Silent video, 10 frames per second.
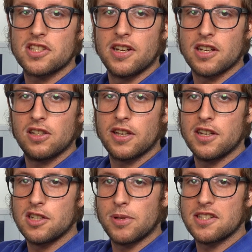just going to click
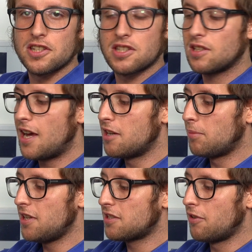it into place, just slide into place,